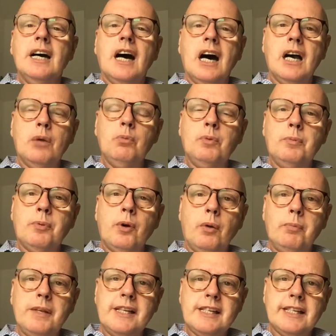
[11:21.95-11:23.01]
I would
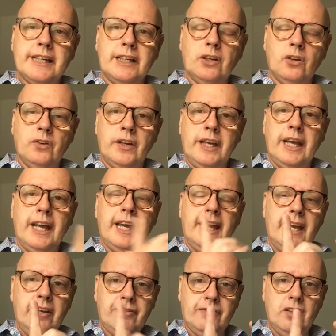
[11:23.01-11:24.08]
probably stick it on here.
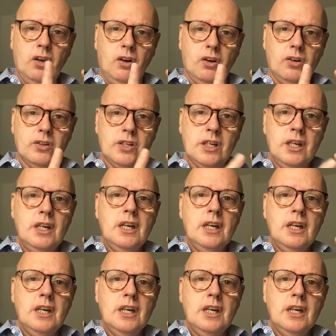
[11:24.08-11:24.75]
If not,